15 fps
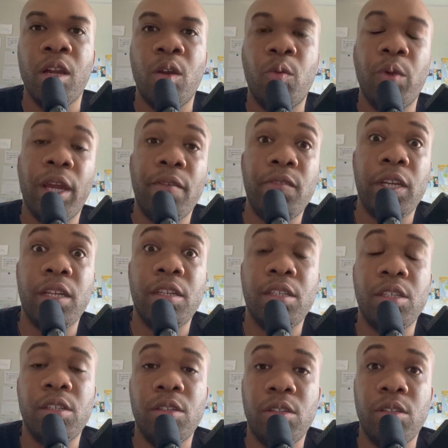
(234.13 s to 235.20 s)
we have to
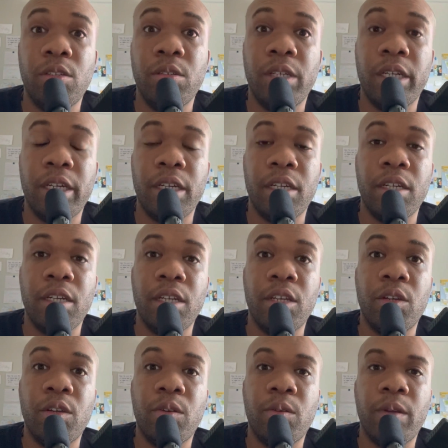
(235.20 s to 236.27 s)
continue to do good, you
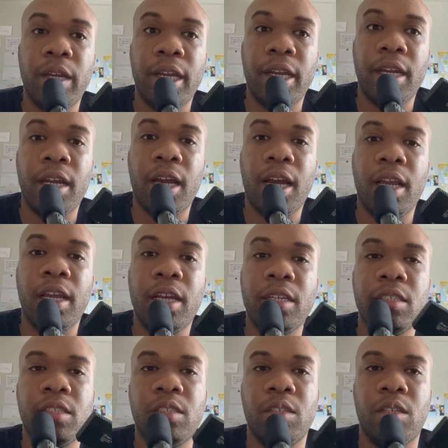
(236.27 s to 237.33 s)
know. And I
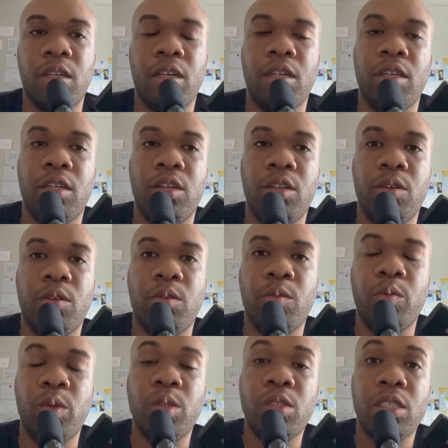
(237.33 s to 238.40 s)
guess, you know,
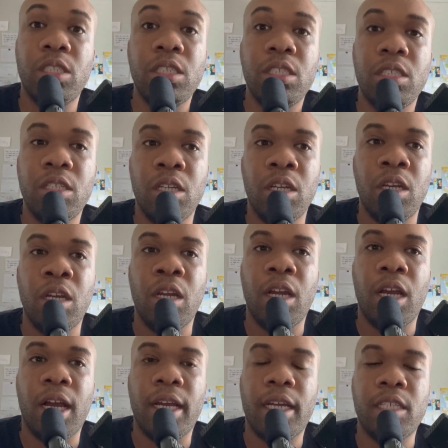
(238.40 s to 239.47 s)
we'll see.
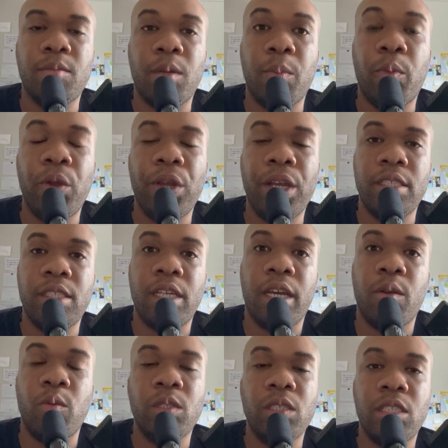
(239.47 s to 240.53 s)
I guess my point
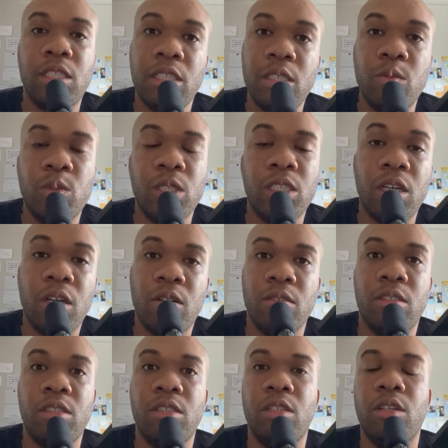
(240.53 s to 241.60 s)
that we'll see
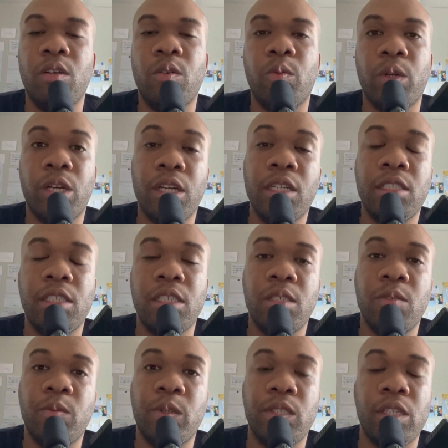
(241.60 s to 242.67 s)
results. You know, we're going to see
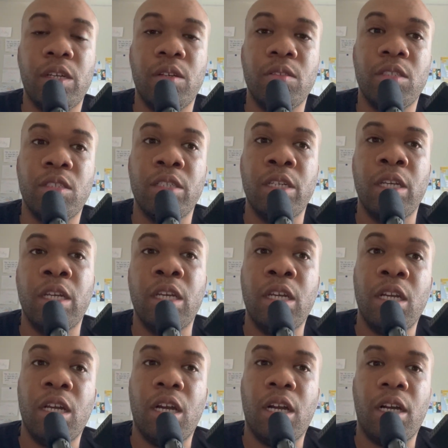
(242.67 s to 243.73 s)
results.
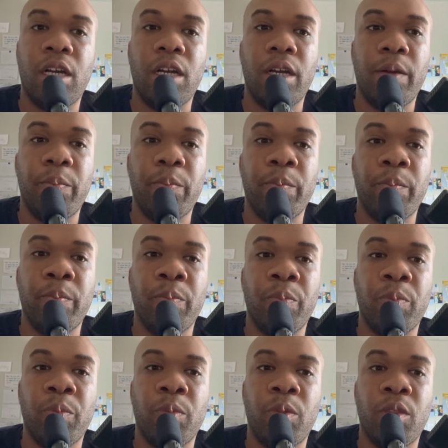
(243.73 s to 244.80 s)

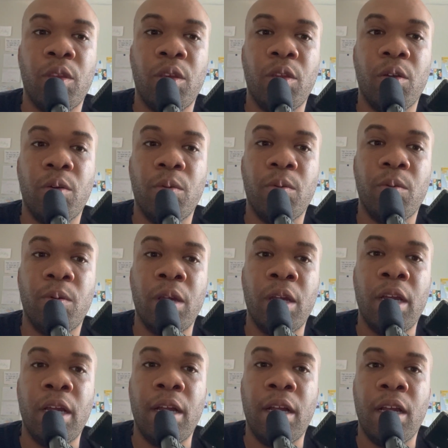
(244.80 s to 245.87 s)
You know,
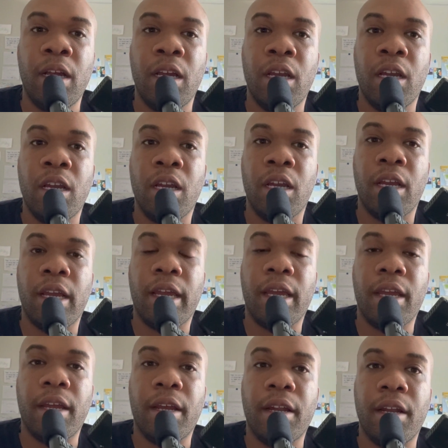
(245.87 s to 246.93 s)

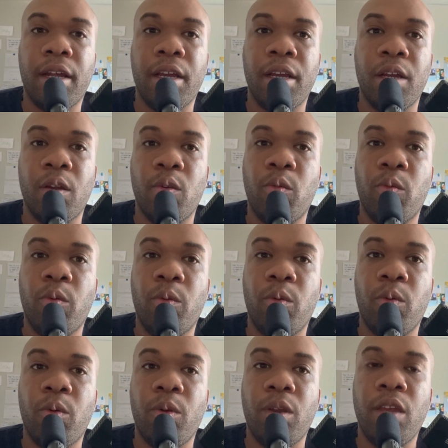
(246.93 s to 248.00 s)
and
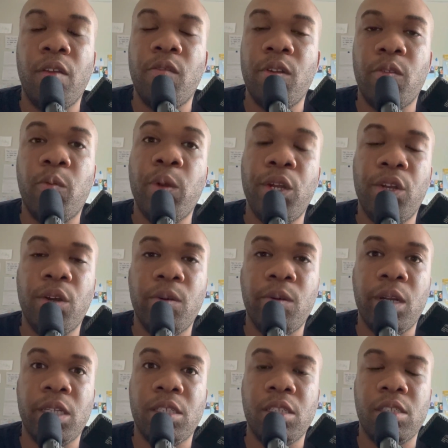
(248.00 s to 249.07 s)
even if we don't
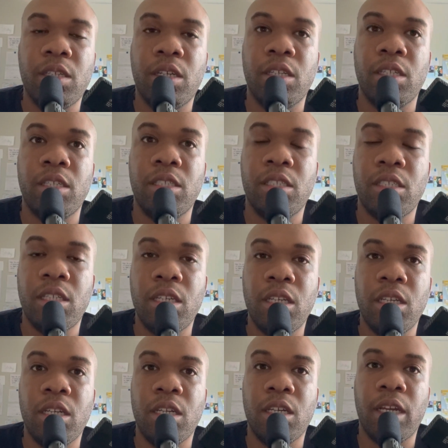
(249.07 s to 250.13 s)
necessarily
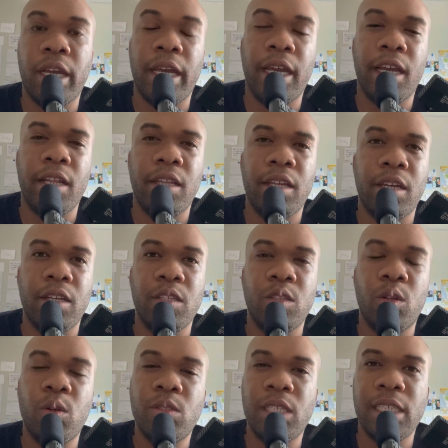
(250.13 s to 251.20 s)
see
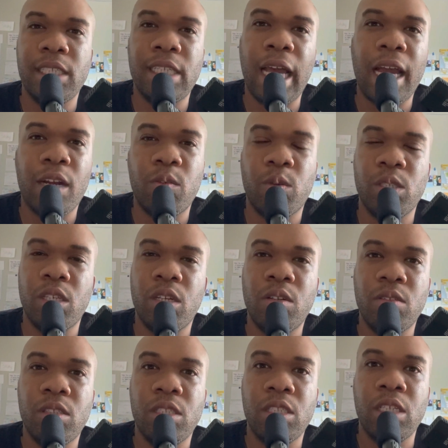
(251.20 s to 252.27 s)
those exact
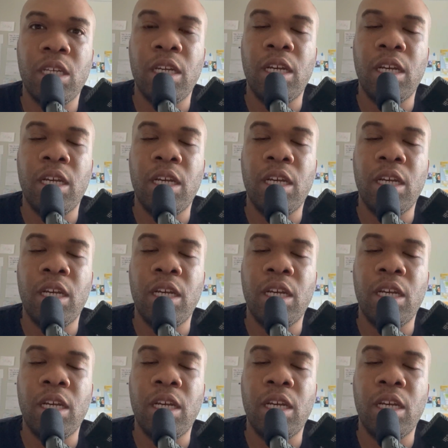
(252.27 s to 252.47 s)
results